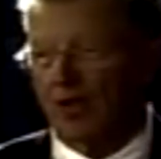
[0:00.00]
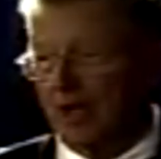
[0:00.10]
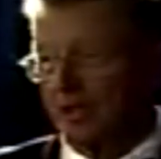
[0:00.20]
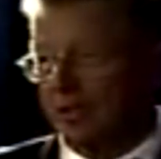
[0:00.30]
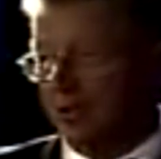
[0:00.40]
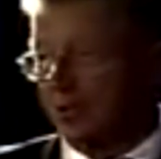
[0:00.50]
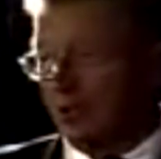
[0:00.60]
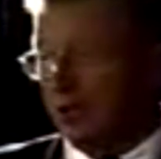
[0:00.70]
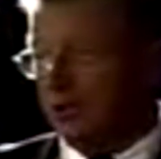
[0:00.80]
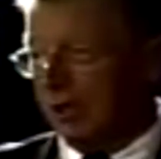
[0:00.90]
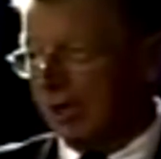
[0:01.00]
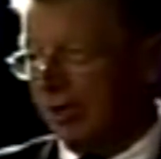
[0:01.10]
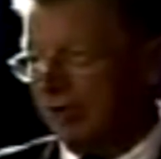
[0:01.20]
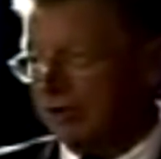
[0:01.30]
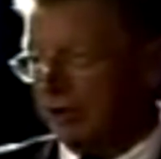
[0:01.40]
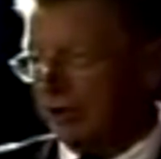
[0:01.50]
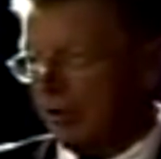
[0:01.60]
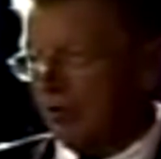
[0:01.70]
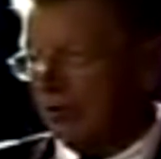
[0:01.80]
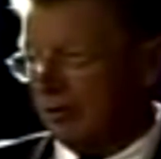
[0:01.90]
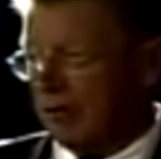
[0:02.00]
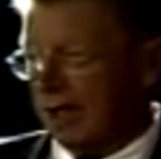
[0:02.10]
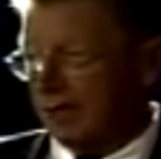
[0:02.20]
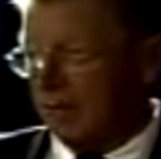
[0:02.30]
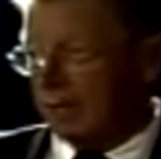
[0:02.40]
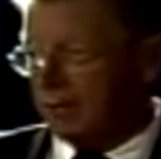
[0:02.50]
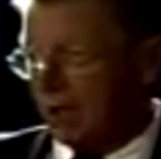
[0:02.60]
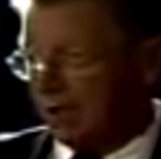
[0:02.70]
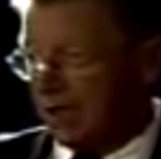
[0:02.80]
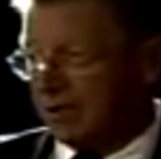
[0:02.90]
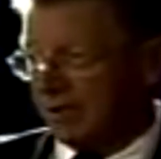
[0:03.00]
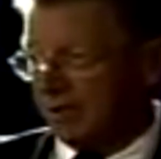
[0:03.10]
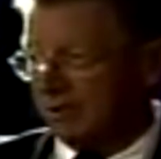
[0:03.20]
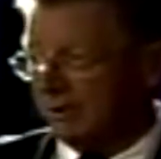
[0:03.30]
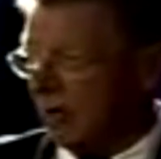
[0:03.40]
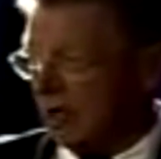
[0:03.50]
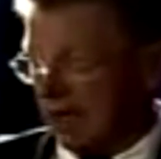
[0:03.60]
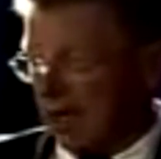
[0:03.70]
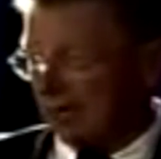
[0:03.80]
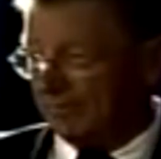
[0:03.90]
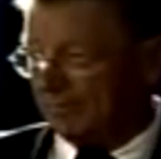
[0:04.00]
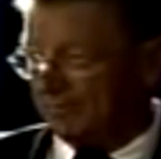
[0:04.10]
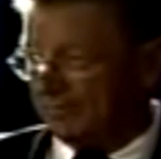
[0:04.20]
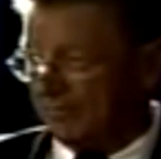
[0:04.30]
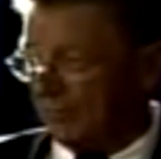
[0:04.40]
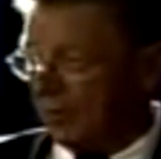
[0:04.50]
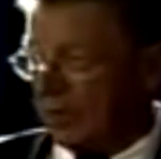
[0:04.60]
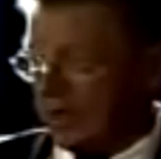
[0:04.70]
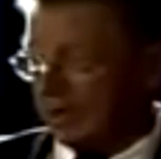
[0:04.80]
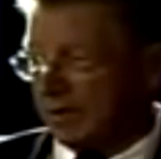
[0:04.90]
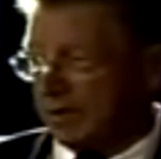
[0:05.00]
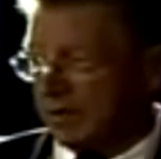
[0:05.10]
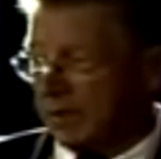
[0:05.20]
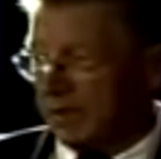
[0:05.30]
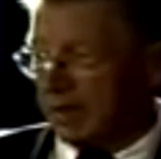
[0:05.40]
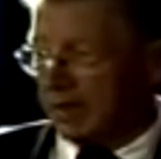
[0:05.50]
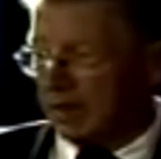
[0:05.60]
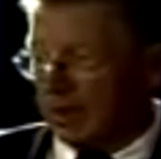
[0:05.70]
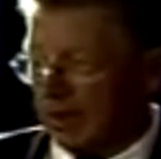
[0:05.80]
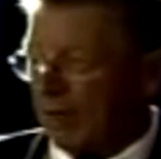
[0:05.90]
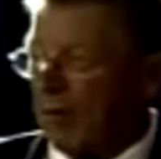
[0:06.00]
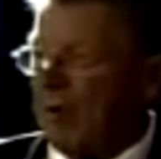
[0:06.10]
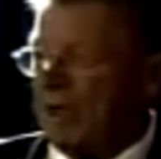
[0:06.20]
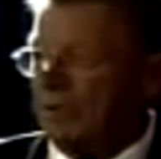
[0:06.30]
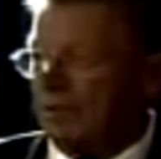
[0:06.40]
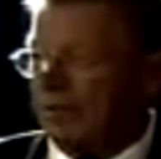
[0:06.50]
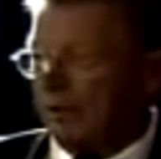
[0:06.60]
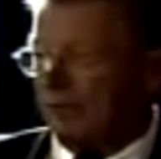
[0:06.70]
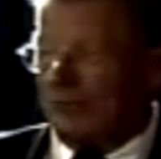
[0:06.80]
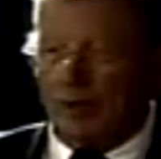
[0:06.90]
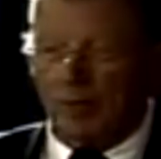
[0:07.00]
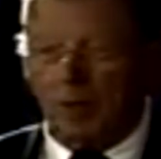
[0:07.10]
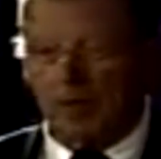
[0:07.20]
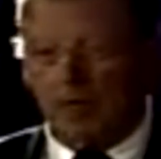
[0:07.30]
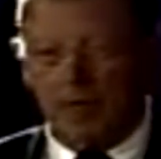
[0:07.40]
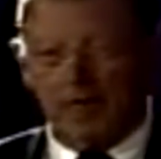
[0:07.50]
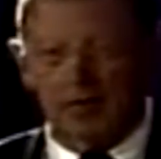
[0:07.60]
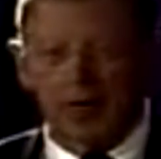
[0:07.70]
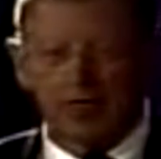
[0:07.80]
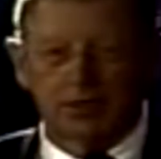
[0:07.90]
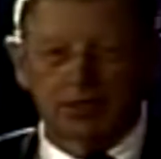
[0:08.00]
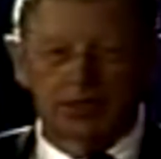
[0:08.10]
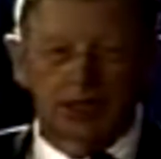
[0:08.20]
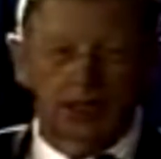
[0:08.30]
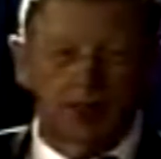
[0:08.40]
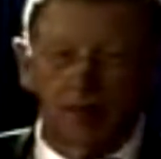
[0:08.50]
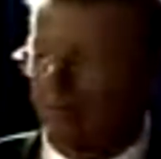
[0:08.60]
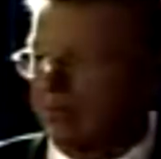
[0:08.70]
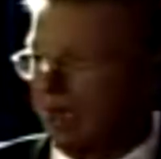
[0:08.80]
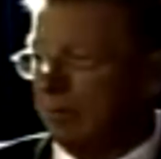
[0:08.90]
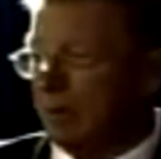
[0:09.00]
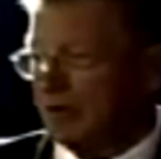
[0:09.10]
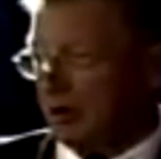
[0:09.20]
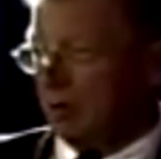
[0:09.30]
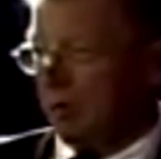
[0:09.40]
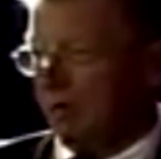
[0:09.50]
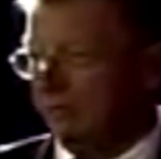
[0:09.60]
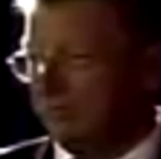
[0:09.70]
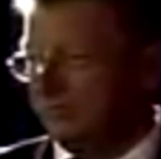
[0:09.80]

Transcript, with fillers: things that, that, uh, that you don't like about Jon Tester. Great guy. All right, that's a great start. He reminds me of a good friend of mine that I had in the United States Senate, and he represented Minnesota.